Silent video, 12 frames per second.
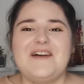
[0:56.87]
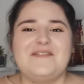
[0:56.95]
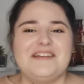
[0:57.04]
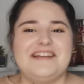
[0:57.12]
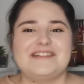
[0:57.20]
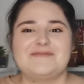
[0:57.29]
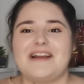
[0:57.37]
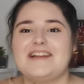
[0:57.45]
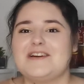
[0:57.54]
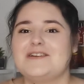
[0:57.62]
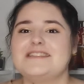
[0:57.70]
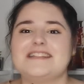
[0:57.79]
because my
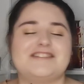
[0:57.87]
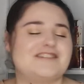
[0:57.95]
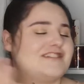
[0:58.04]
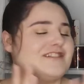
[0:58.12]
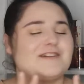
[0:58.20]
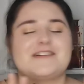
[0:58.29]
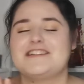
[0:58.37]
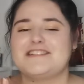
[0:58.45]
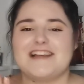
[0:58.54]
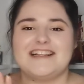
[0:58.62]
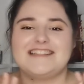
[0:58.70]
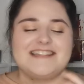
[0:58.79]
nose is just so
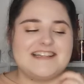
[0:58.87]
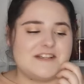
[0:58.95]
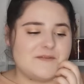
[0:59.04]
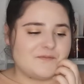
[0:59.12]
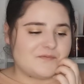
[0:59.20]
congested.